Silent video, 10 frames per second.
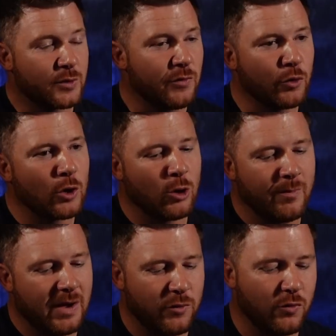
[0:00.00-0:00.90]
So if
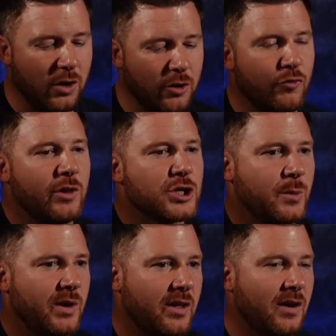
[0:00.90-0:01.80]
you've got a good
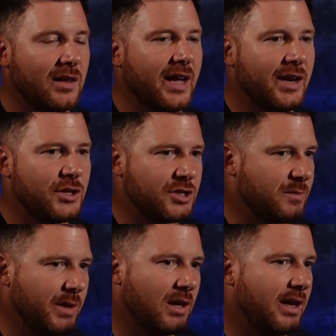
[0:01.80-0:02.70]
relationship with another letting agent who's
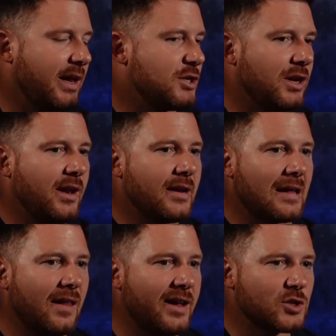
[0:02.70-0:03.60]
been a letting agent in
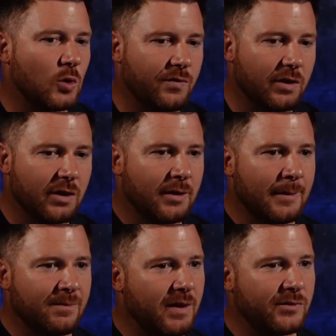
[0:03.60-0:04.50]
Glasgow for
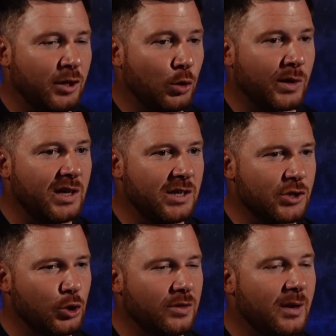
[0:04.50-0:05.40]
15, 20
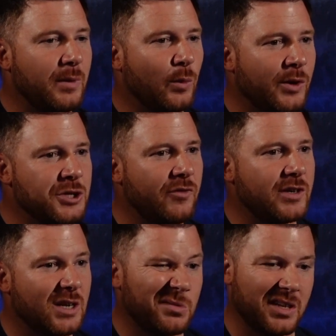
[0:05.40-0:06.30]
years, they'd be the ones you'd
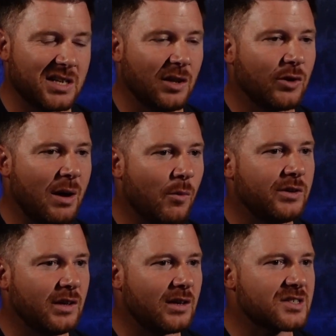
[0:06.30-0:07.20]
reach out to and say, look, I'm
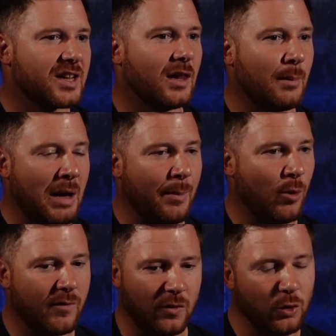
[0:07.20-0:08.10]
wanting to scale up my
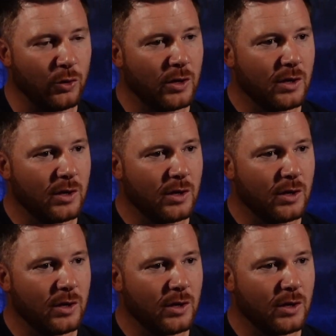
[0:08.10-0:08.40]
portfolio.